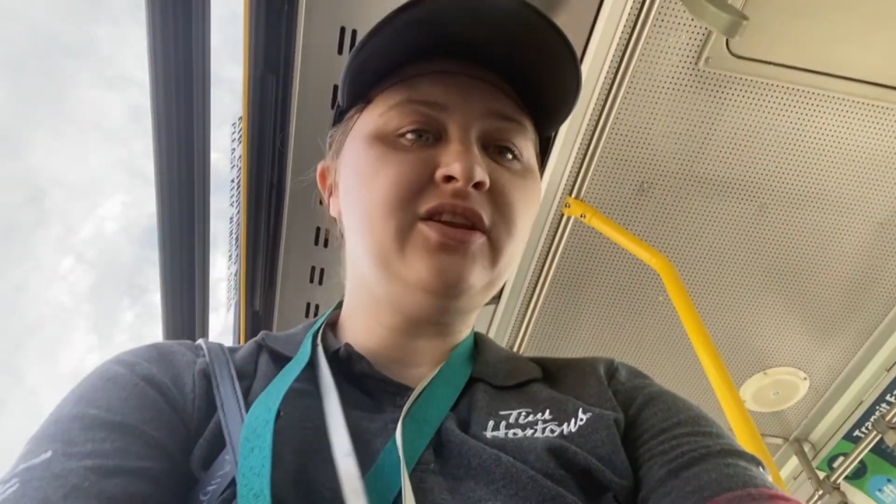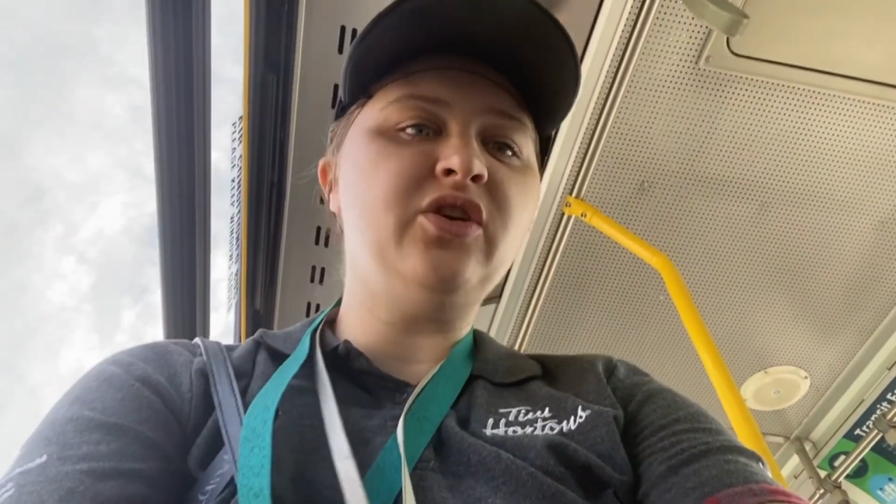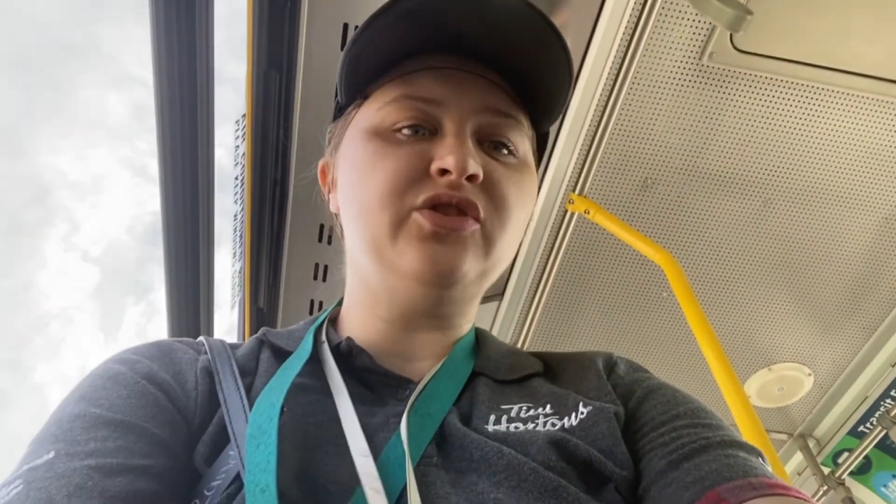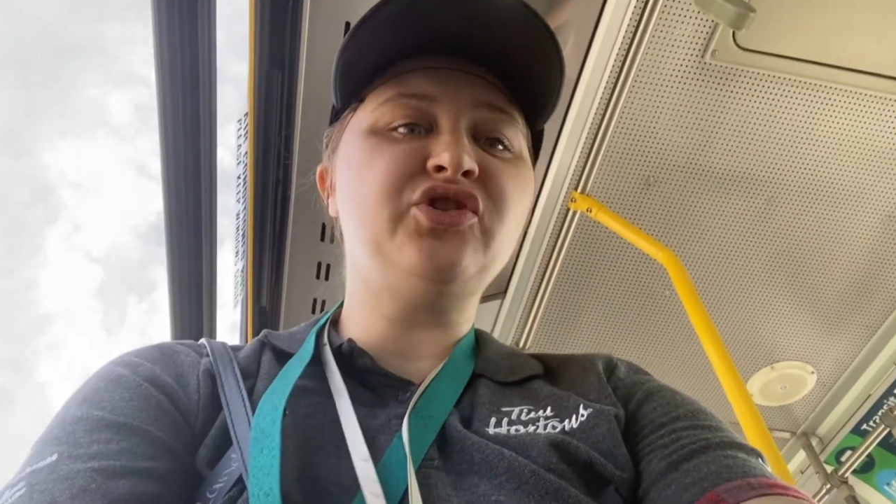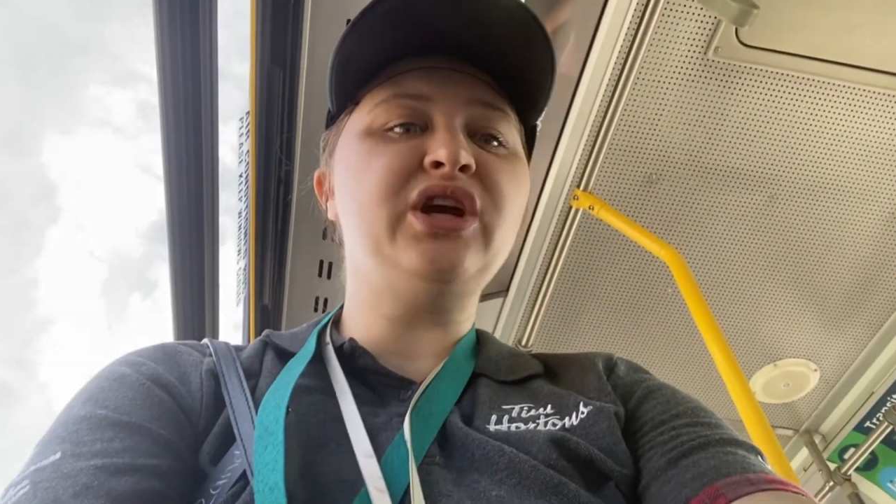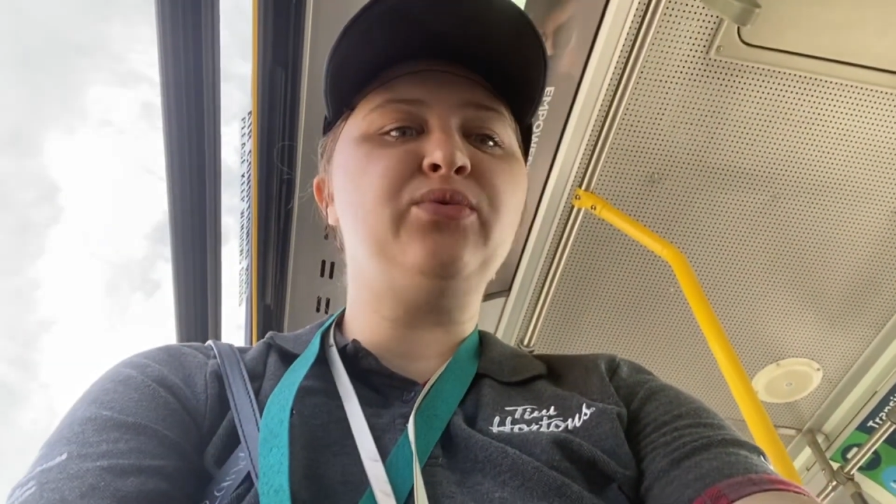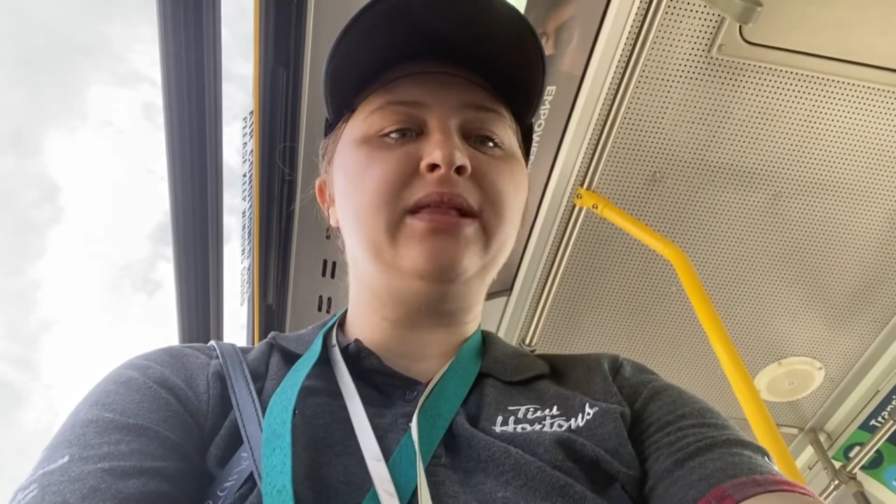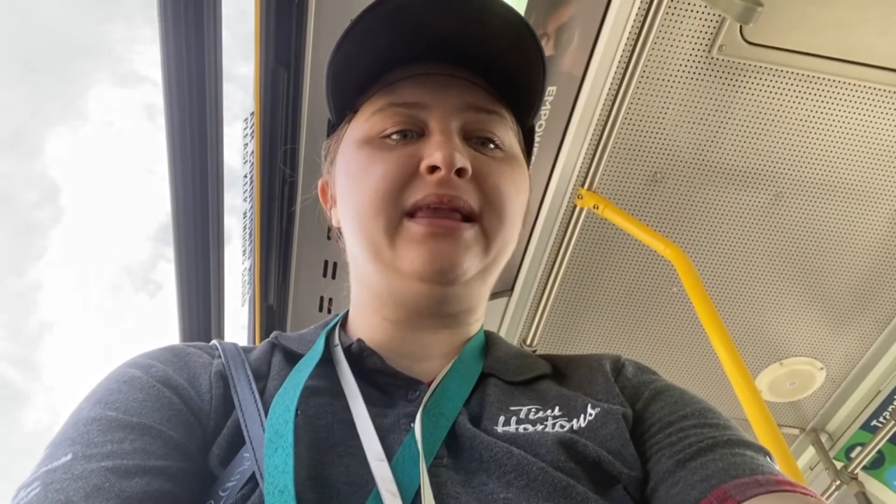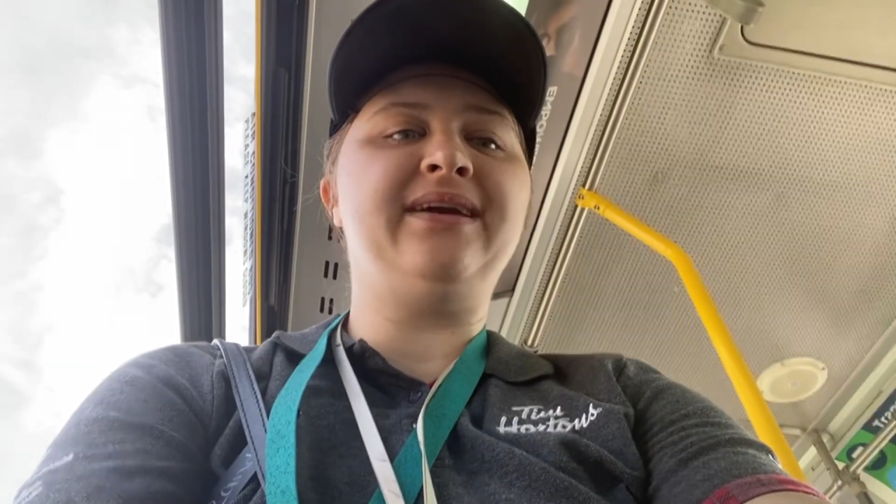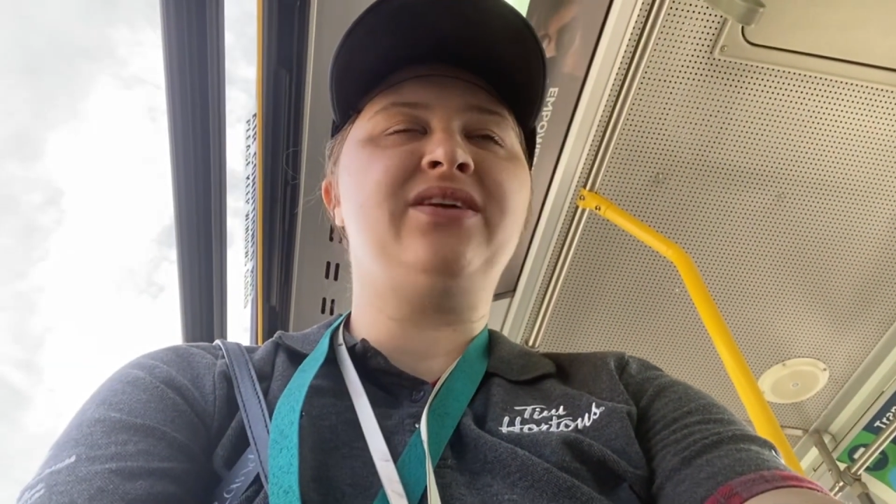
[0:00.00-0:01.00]
Usually
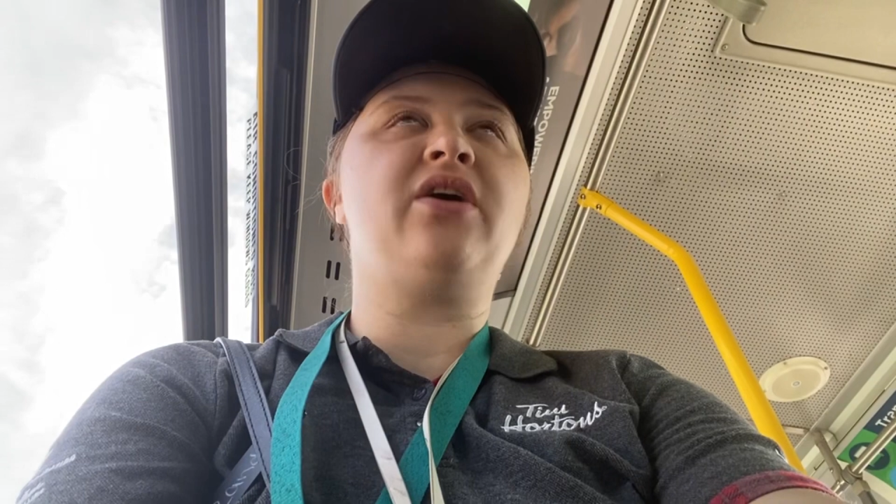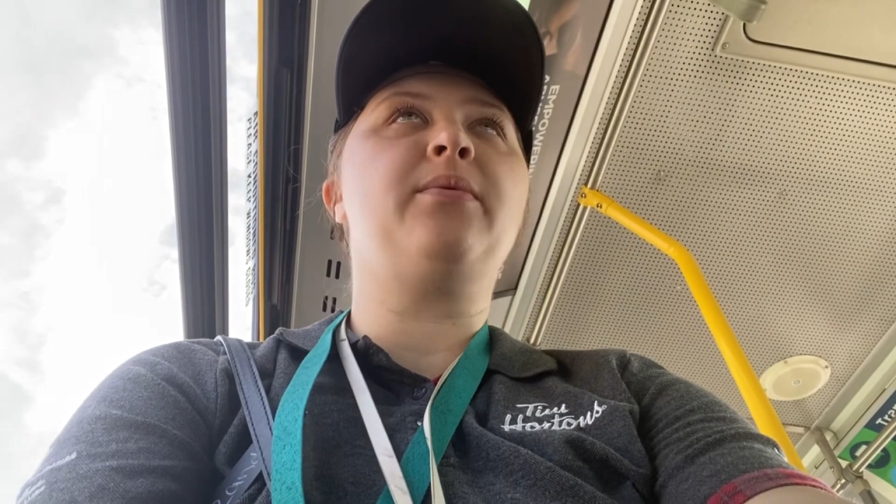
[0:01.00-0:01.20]
we'll leave here